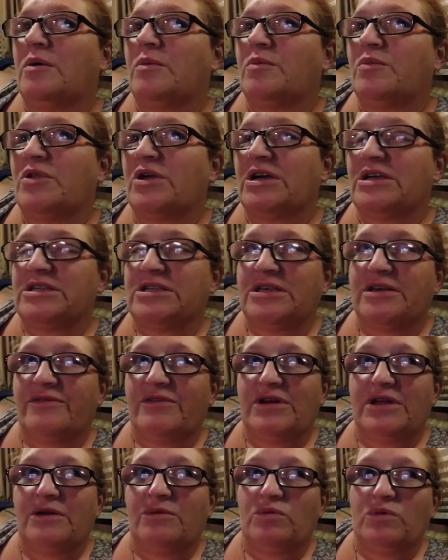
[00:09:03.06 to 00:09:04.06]

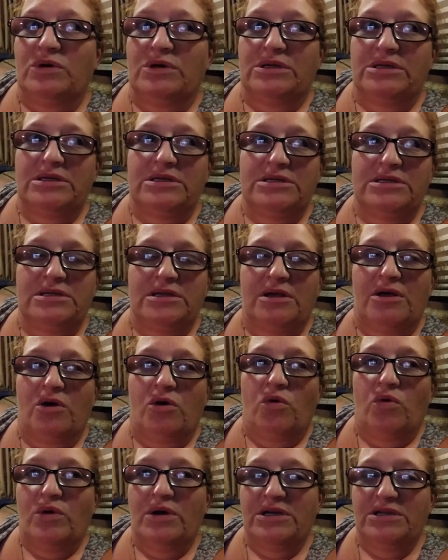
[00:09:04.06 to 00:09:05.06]
Thanksgiving was
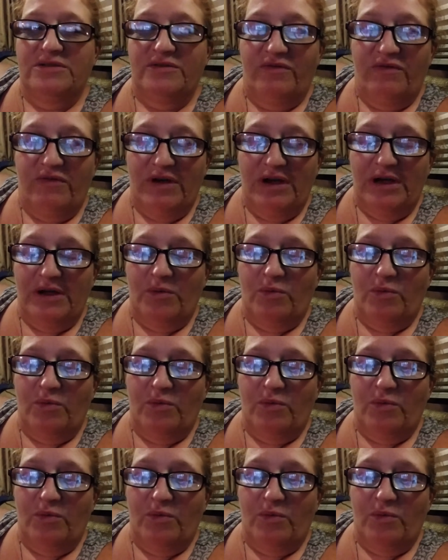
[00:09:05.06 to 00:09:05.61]
always fun.